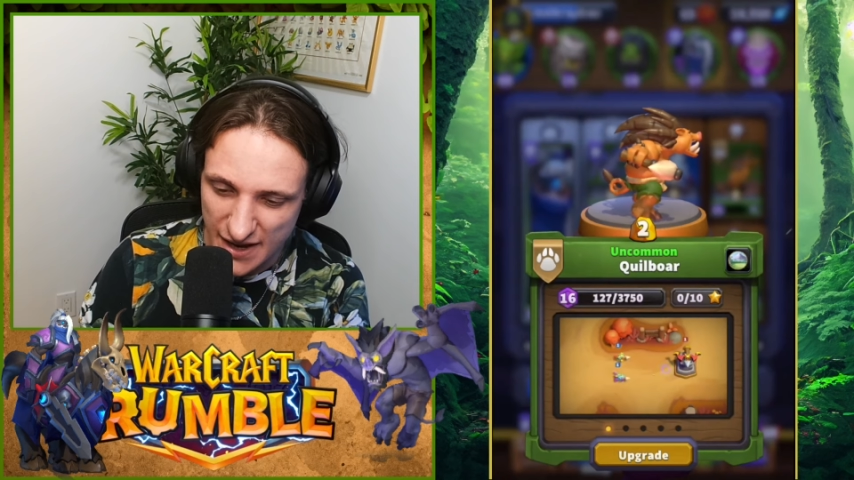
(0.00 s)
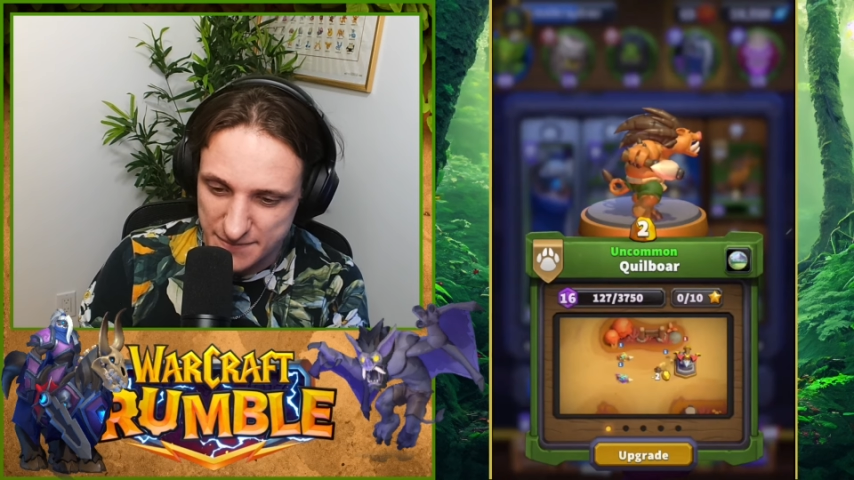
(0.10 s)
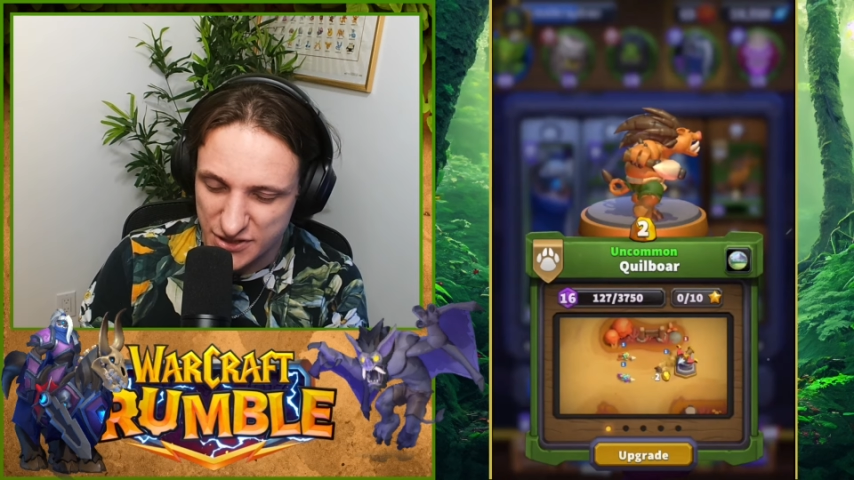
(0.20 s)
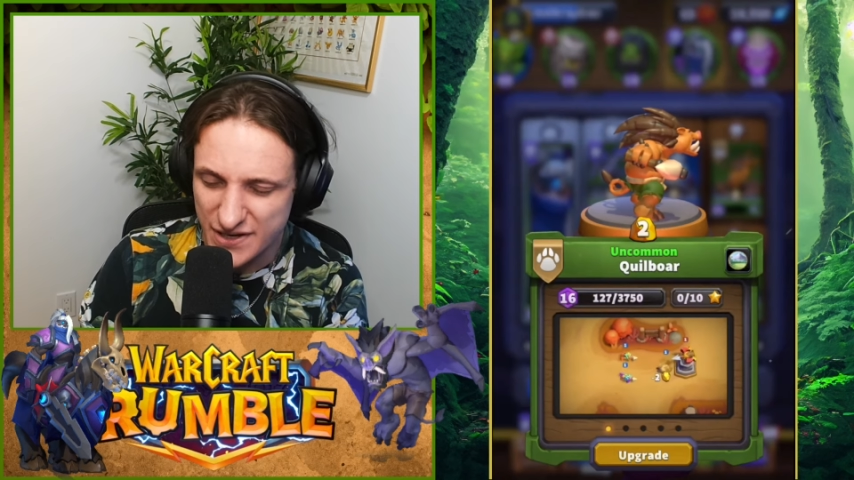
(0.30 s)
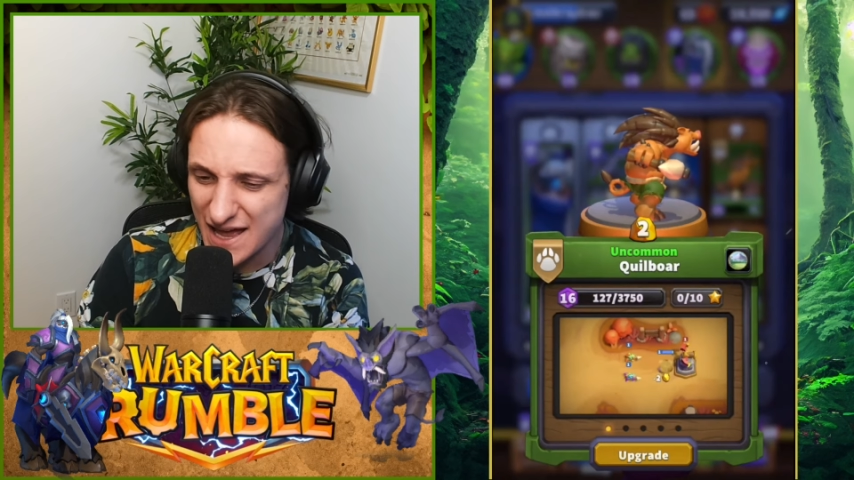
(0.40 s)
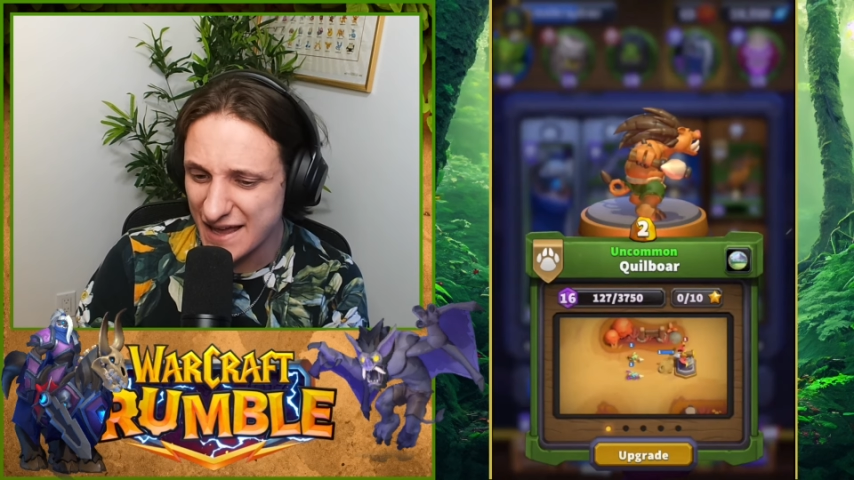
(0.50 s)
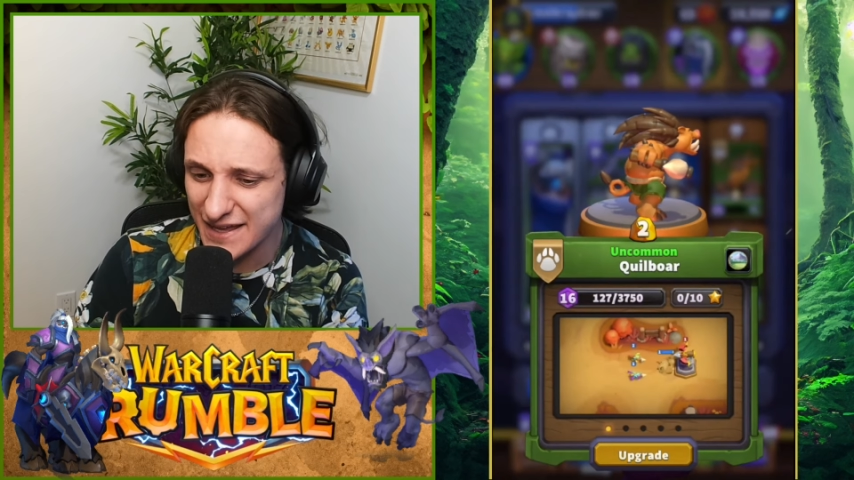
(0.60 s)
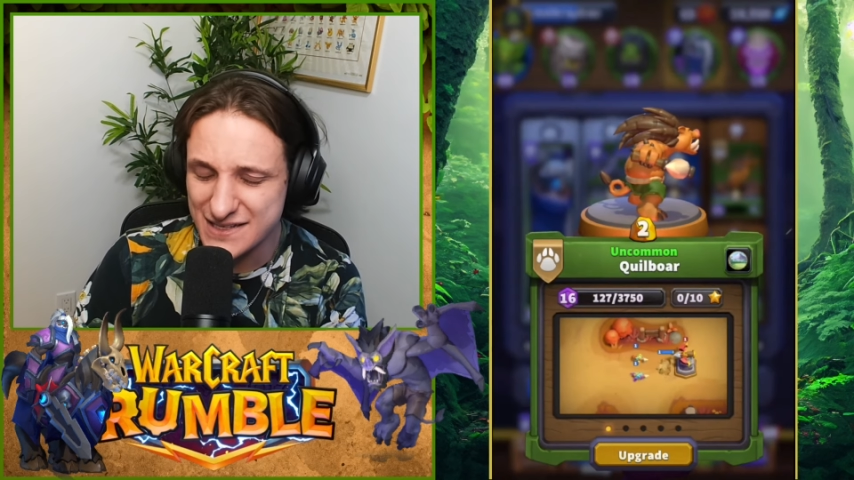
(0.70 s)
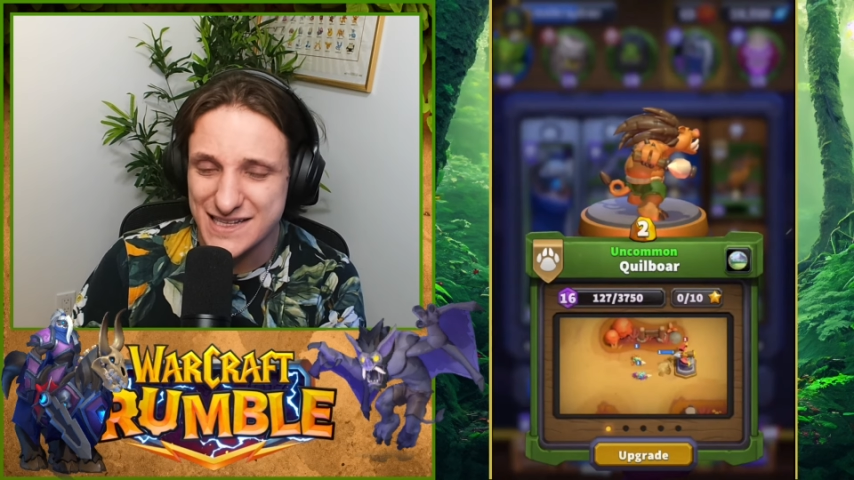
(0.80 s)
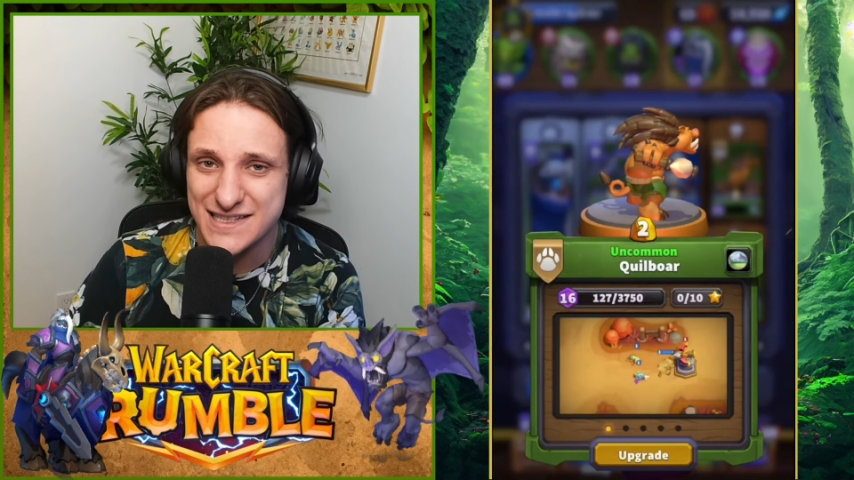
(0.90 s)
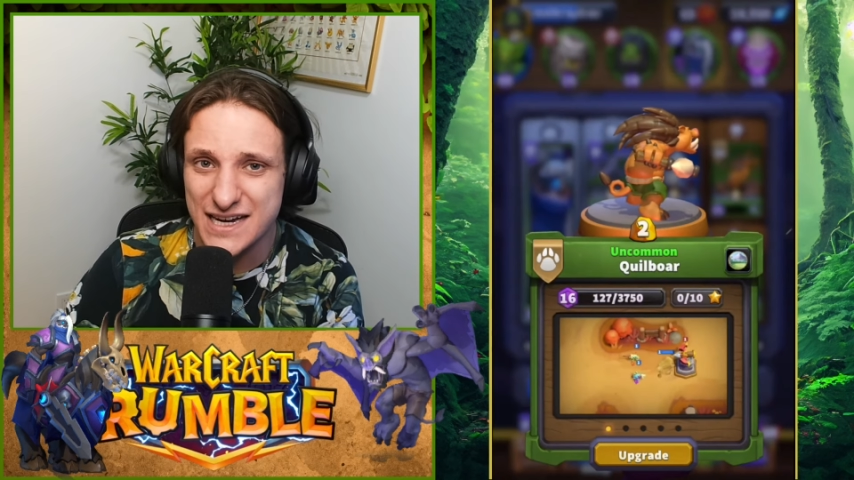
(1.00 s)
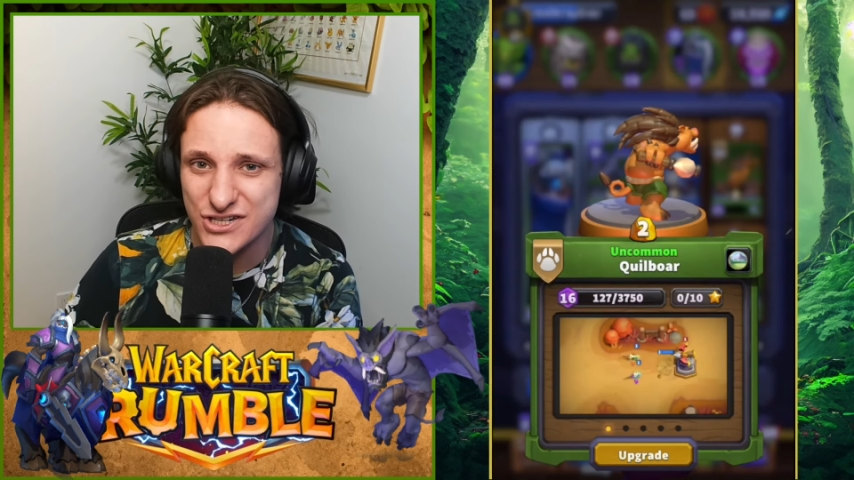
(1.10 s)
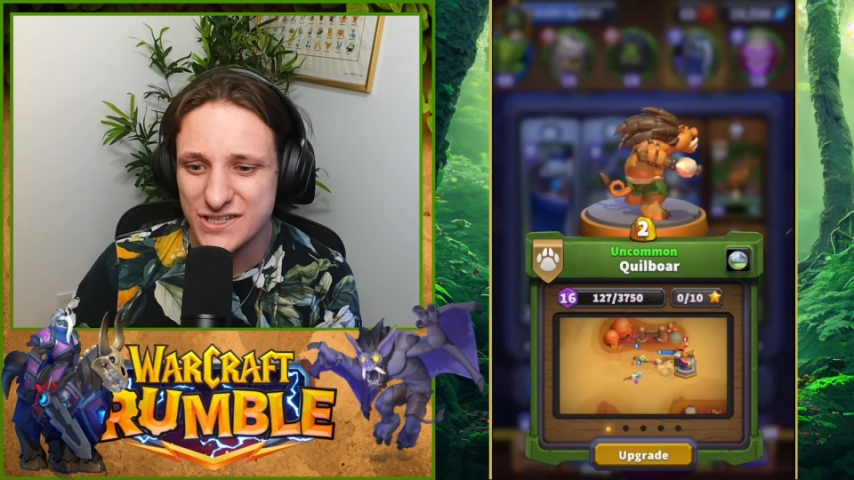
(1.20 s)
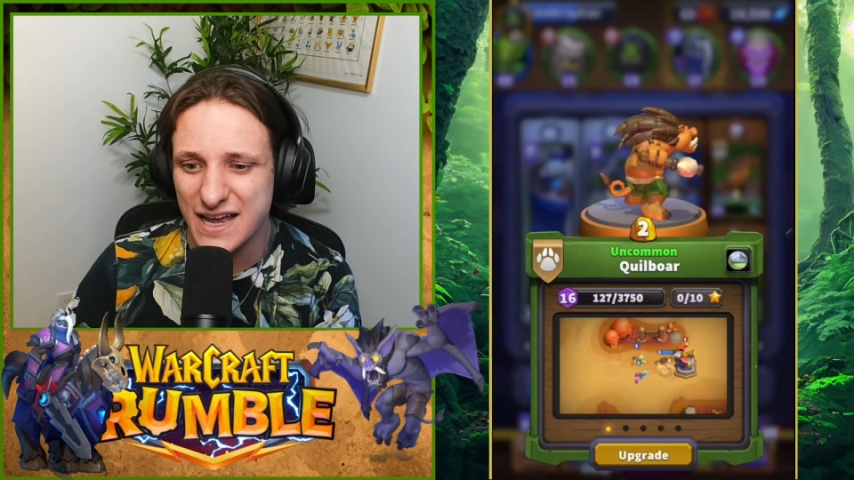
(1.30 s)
So yeah, I guess this deck just